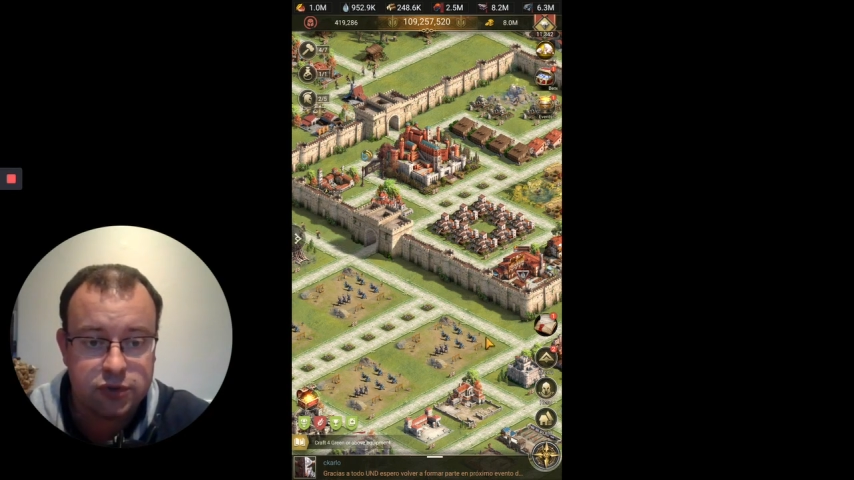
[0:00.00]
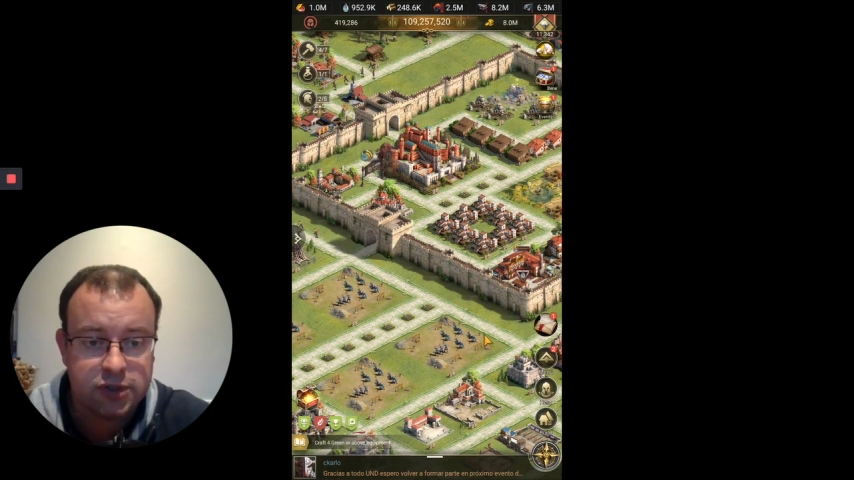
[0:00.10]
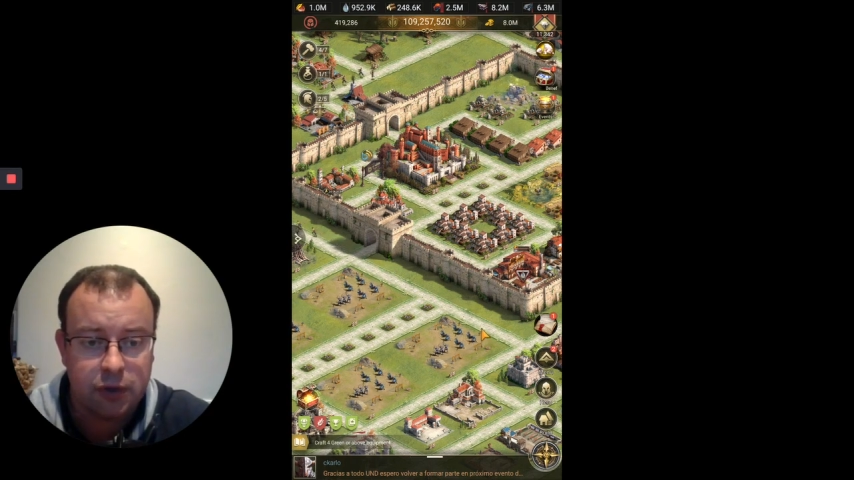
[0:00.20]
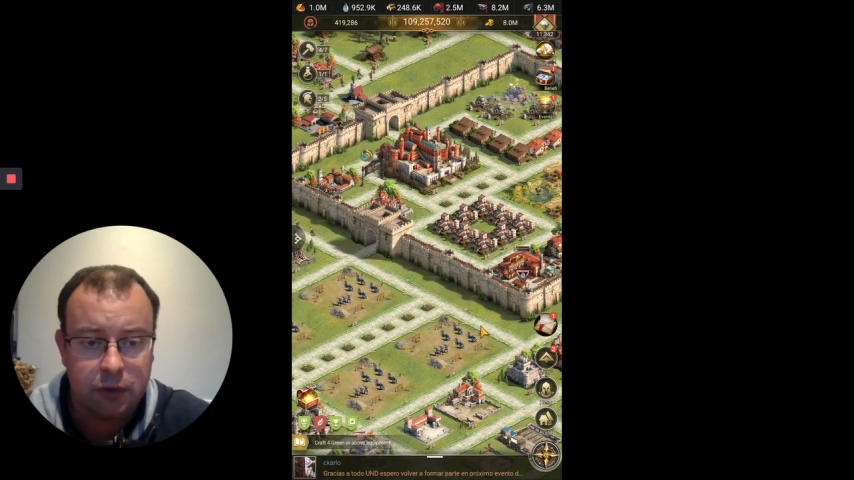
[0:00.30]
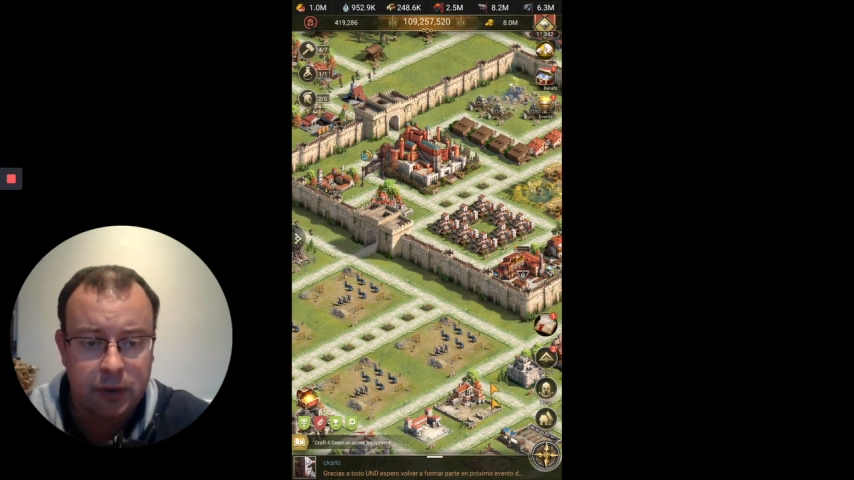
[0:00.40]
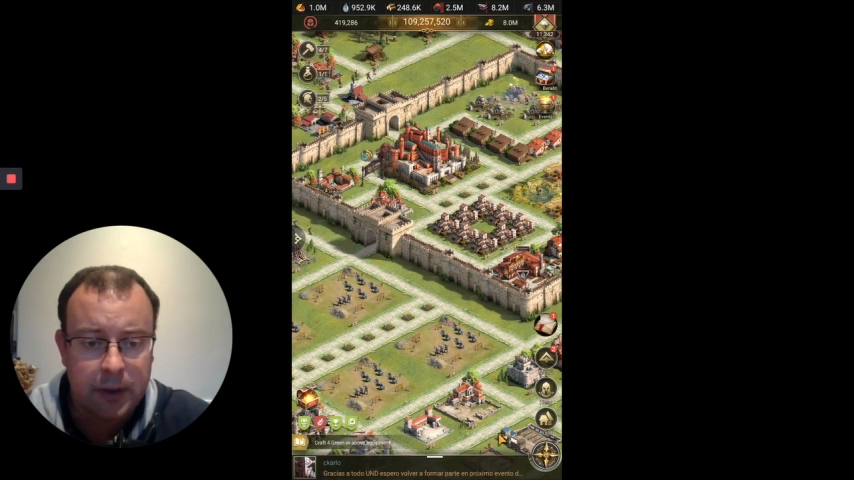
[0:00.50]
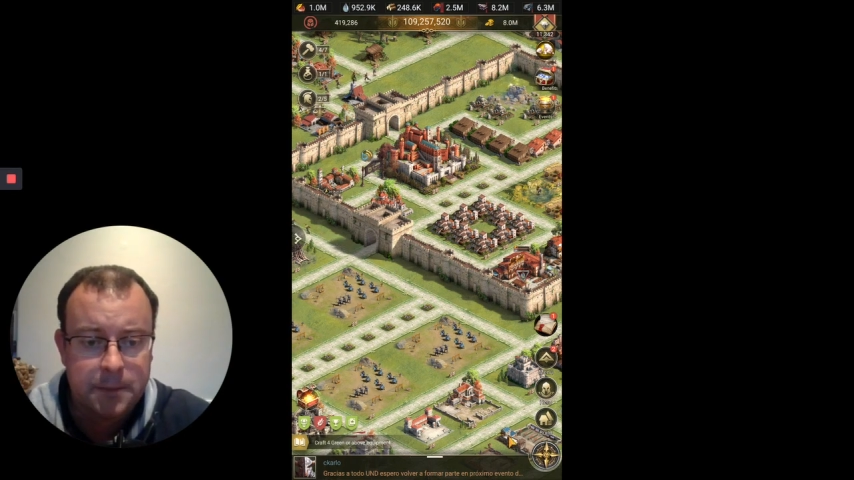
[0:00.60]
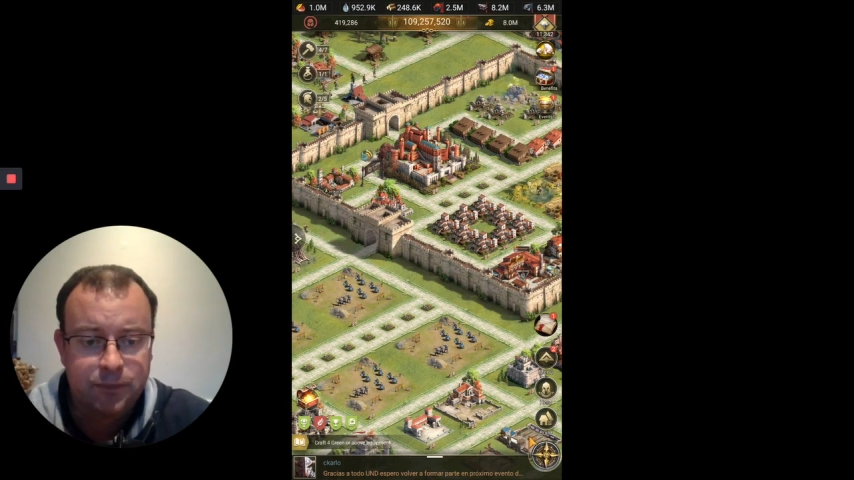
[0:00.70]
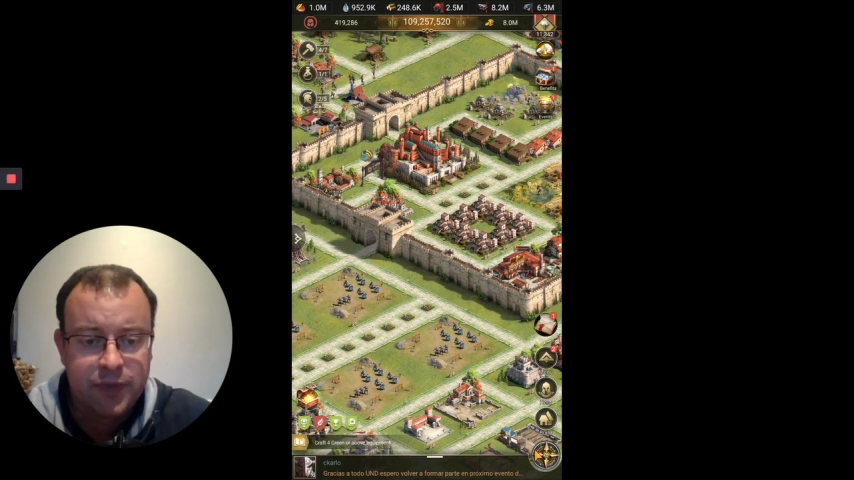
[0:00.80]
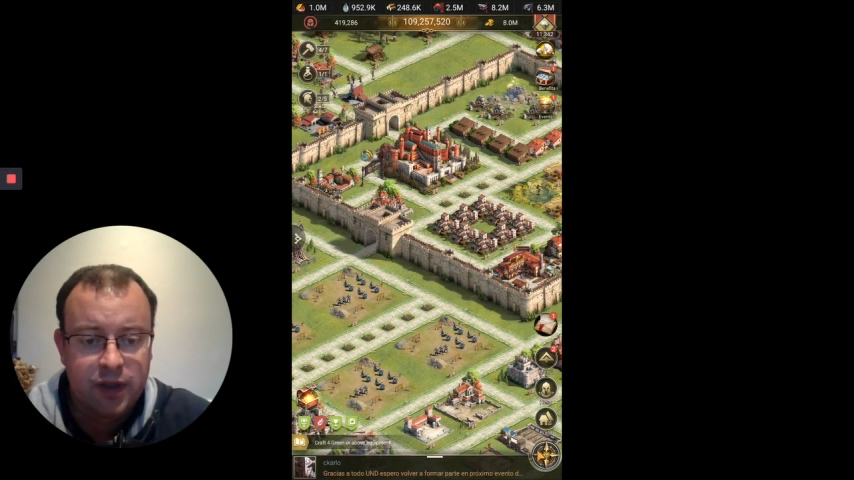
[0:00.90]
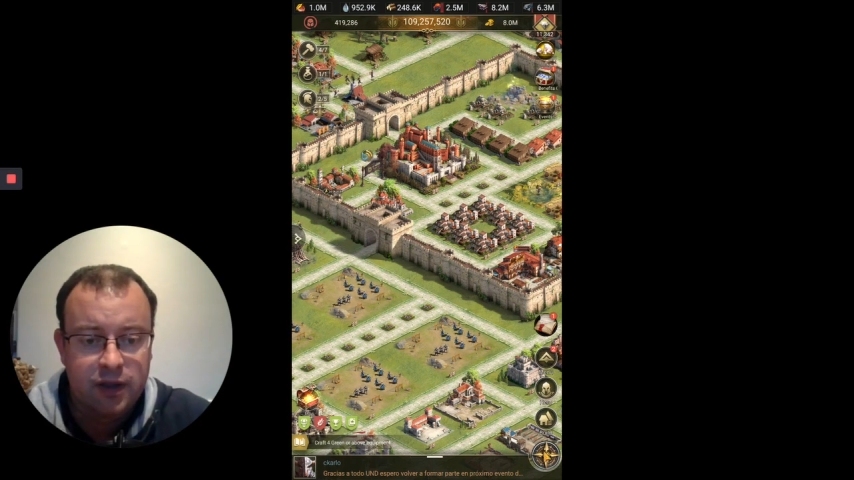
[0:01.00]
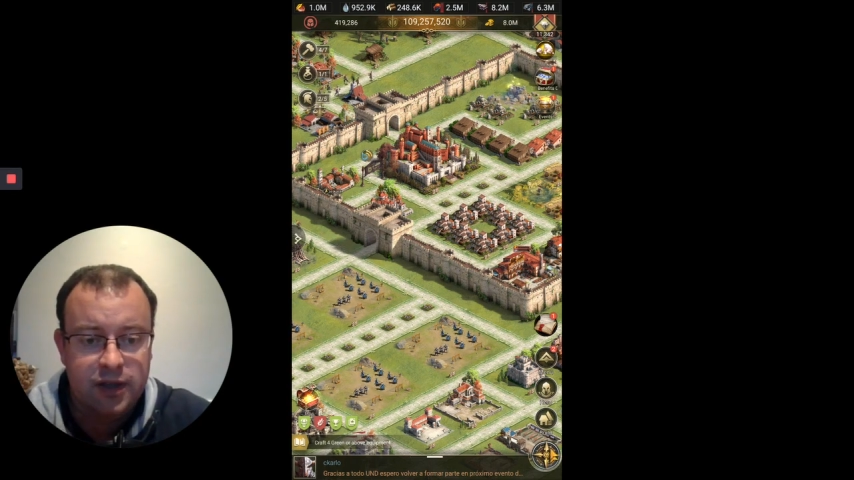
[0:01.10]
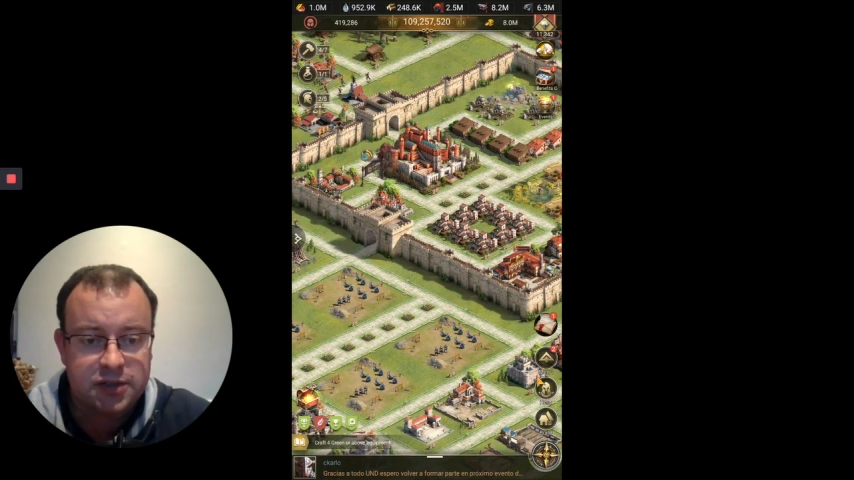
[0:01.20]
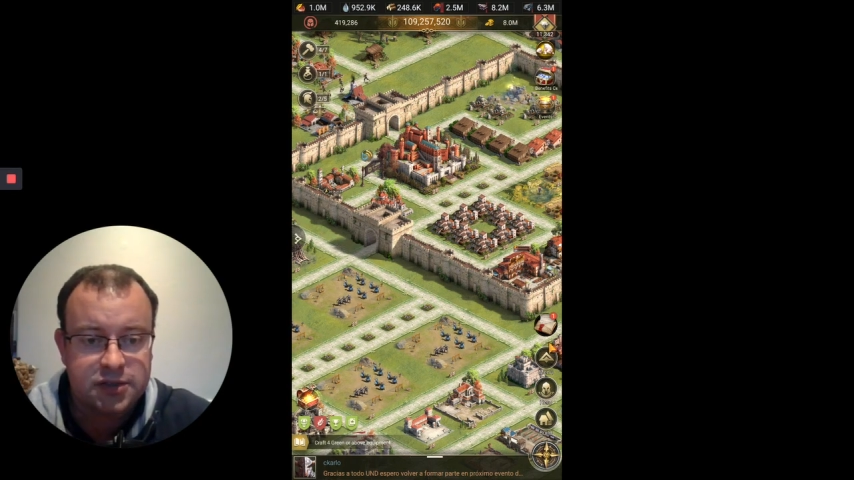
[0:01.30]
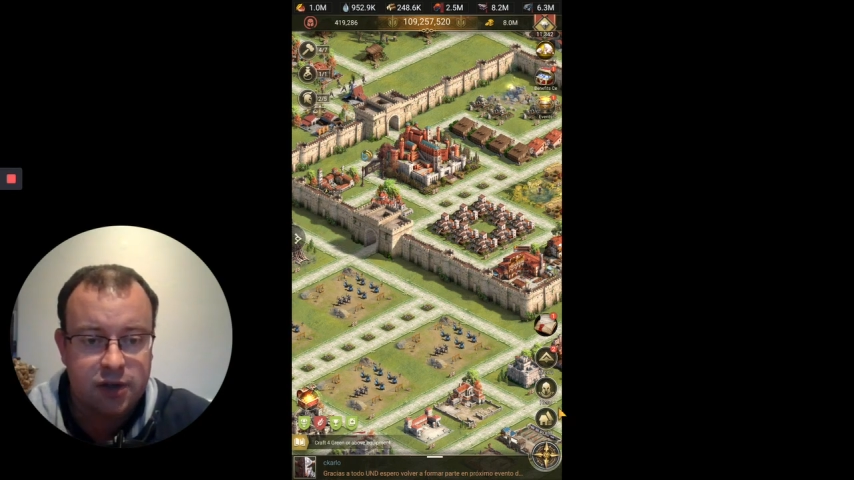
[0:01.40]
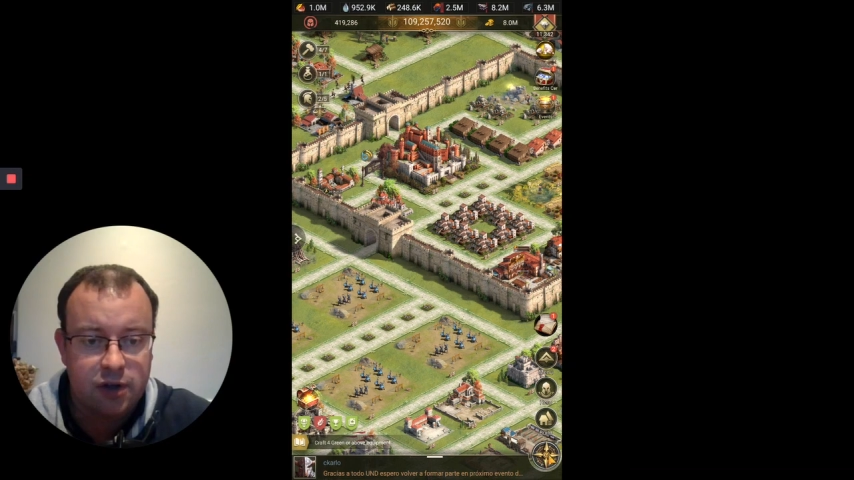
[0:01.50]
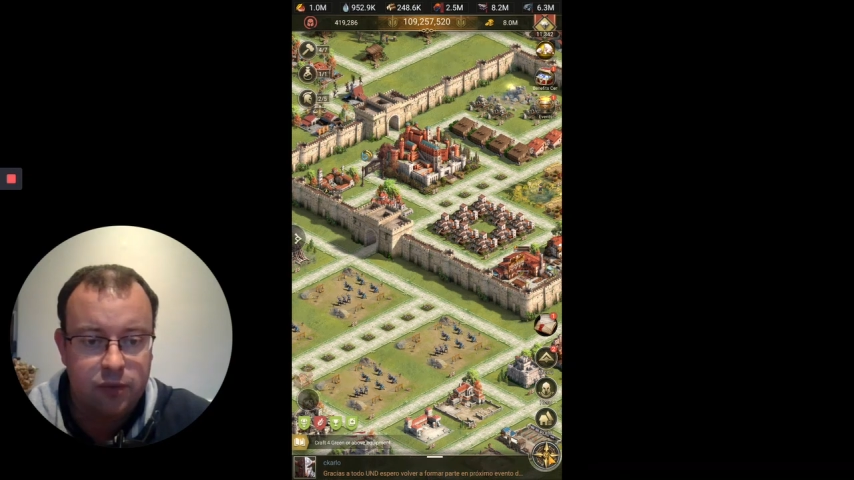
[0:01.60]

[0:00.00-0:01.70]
So let's start